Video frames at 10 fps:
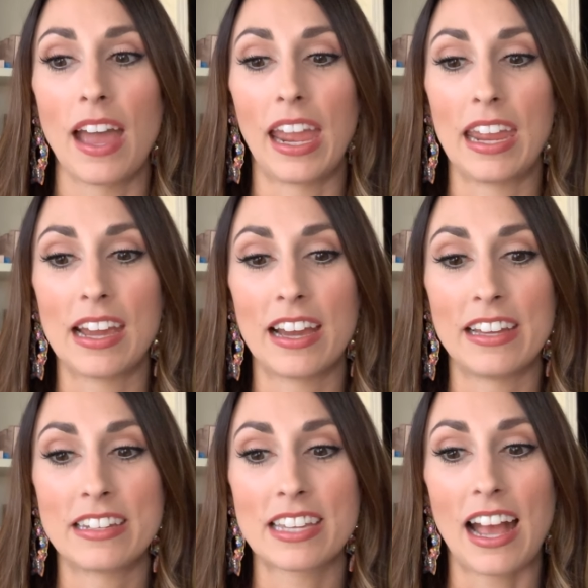
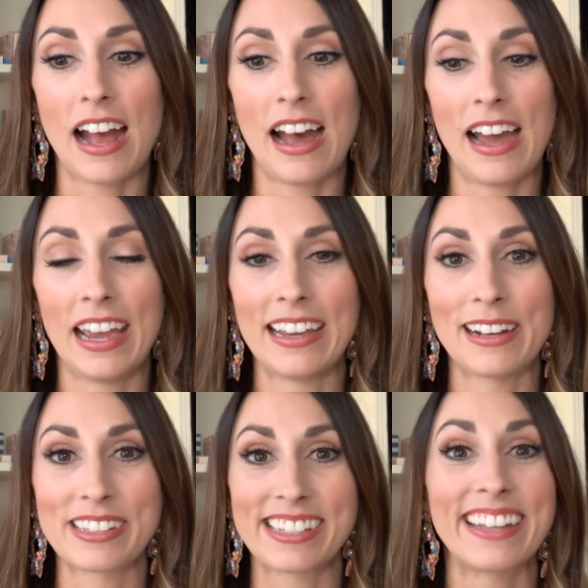And I
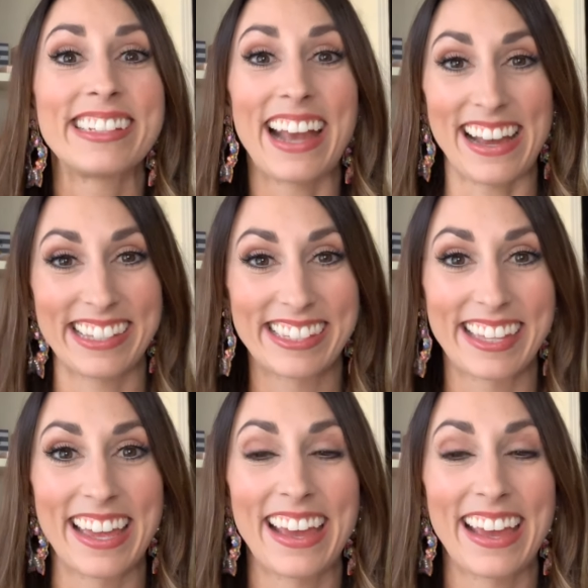said yes.